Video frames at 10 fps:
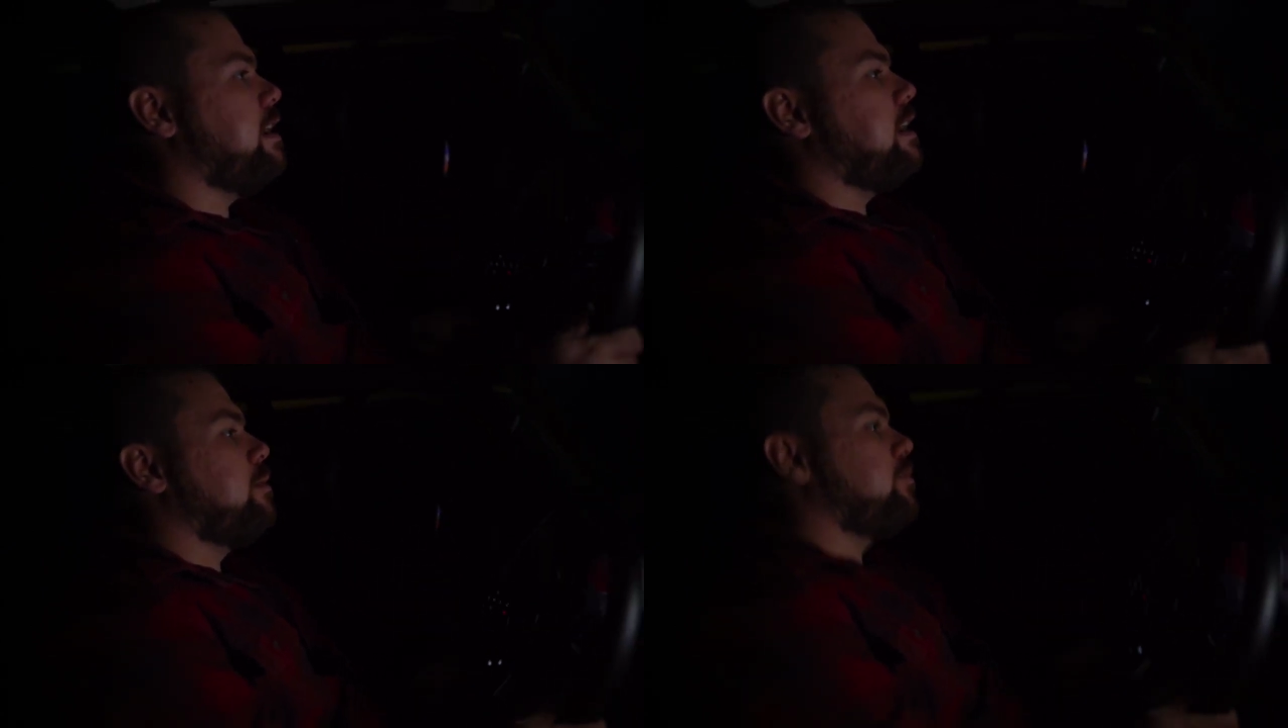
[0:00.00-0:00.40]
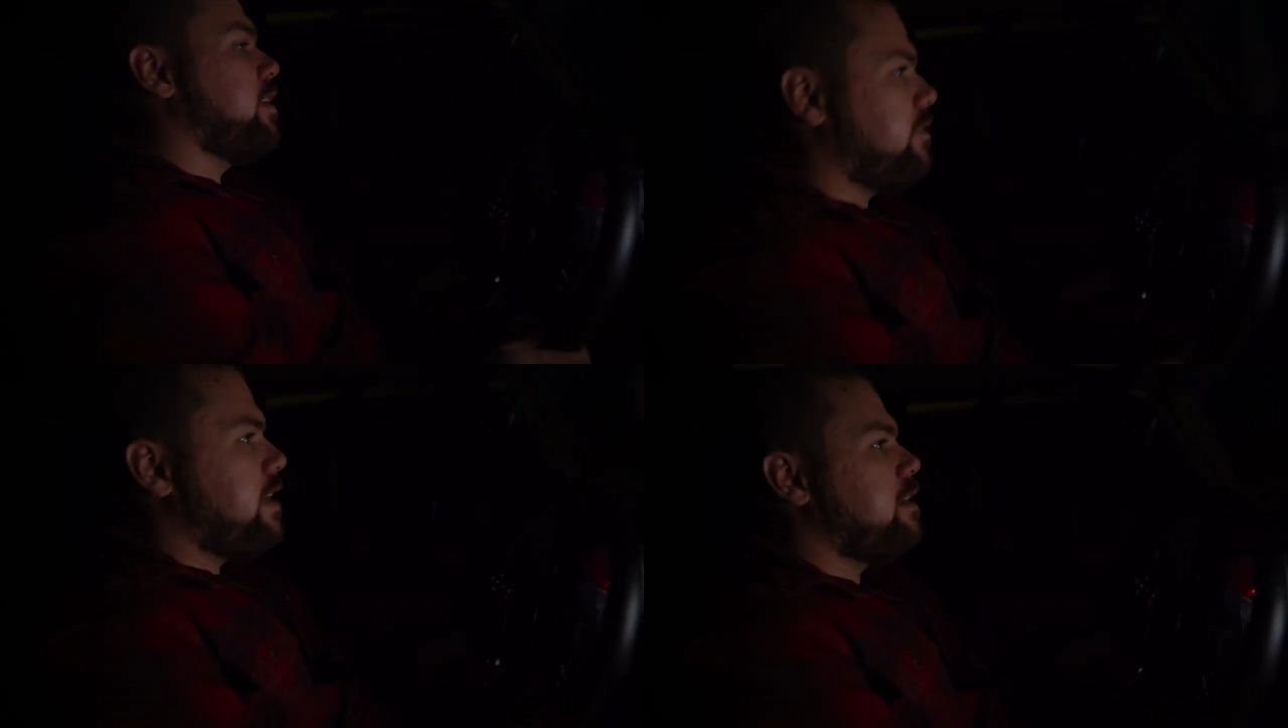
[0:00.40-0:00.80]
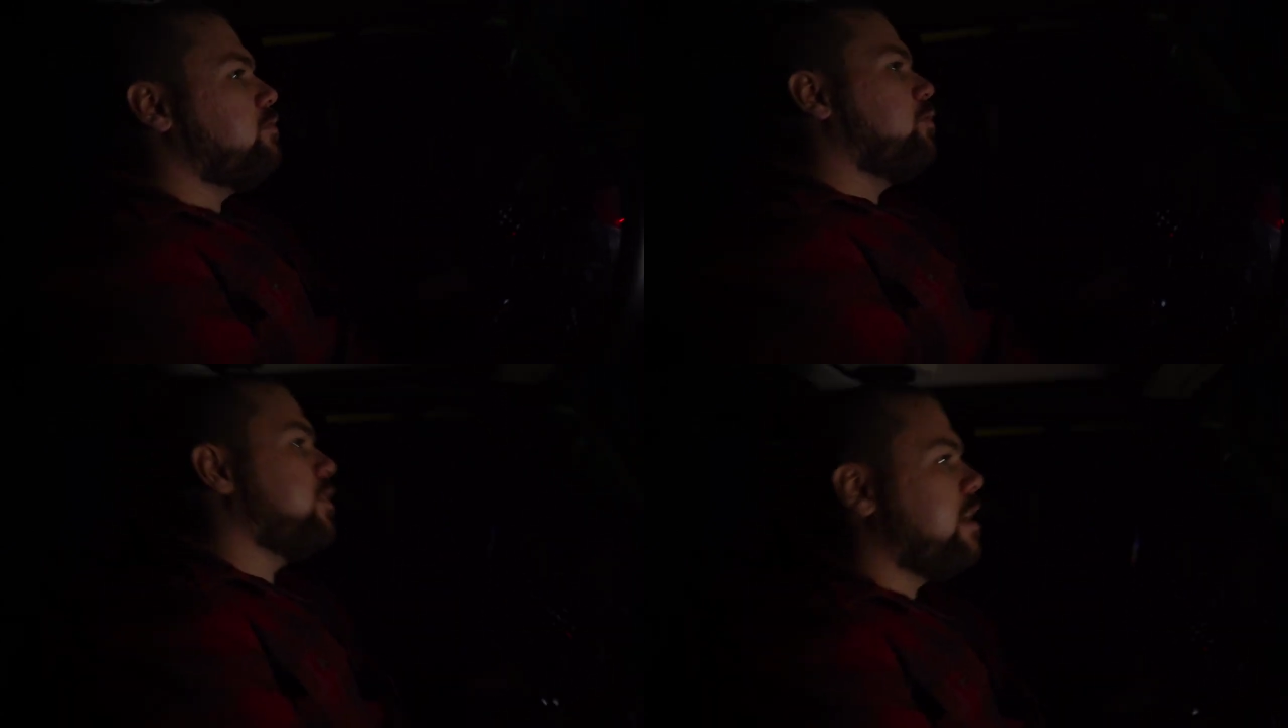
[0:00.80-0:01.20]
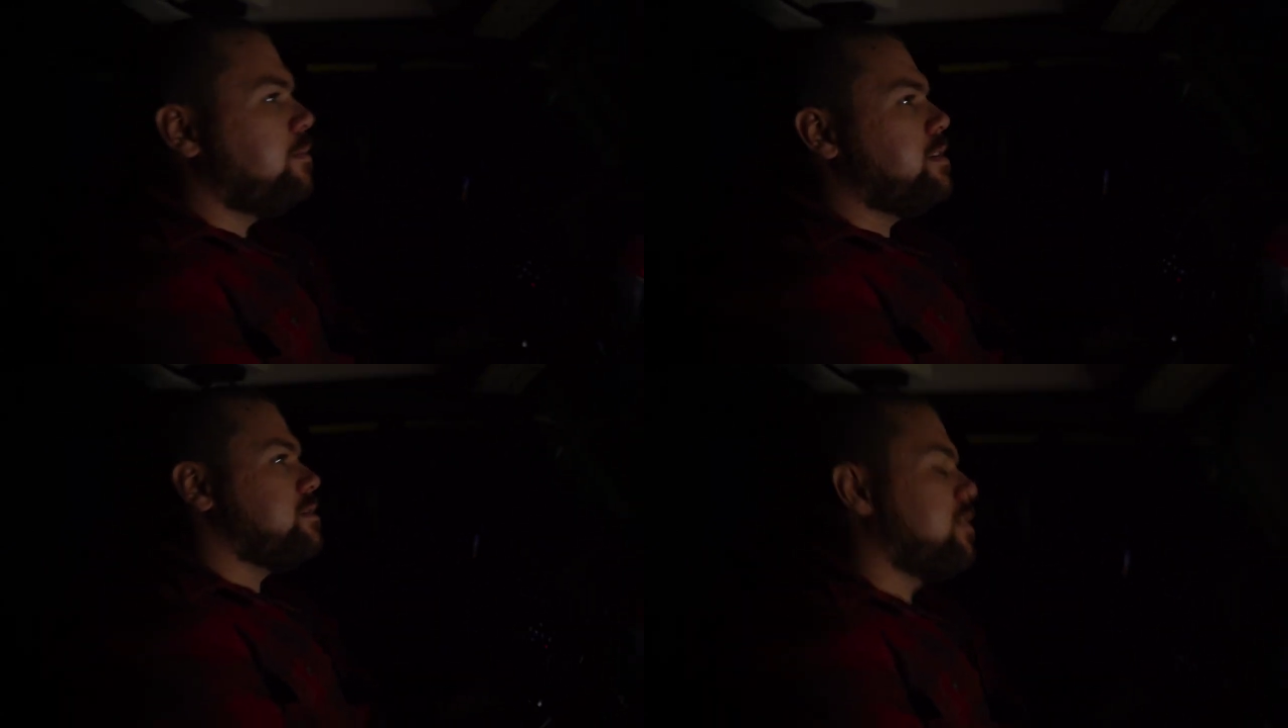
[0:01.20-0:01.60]
and I'm very thankful for them
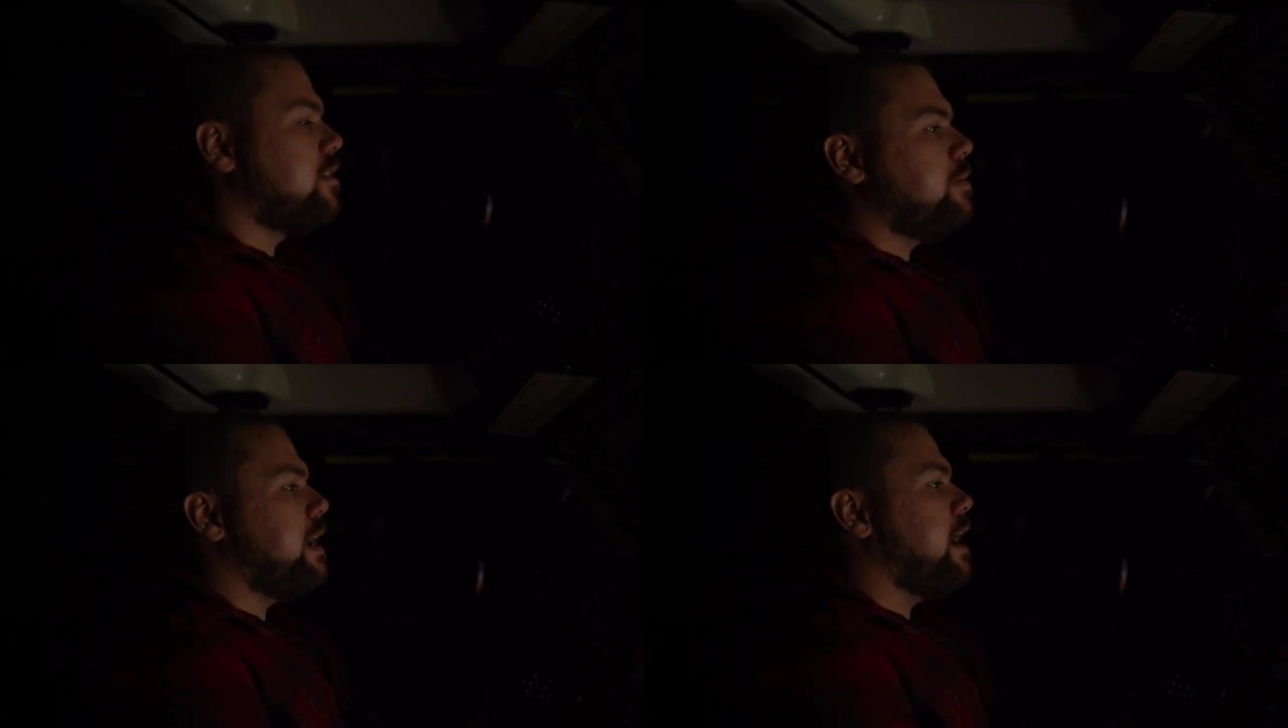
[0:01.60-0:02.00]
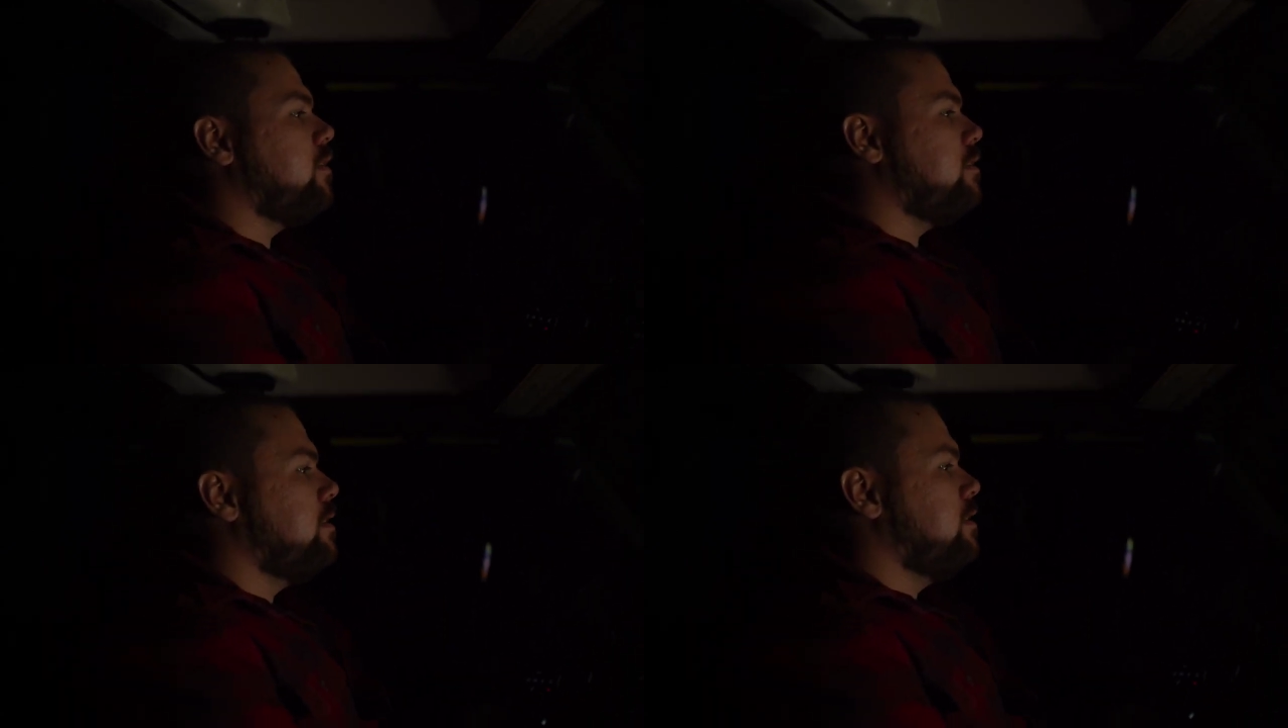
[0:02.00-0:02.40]
because they're going to be out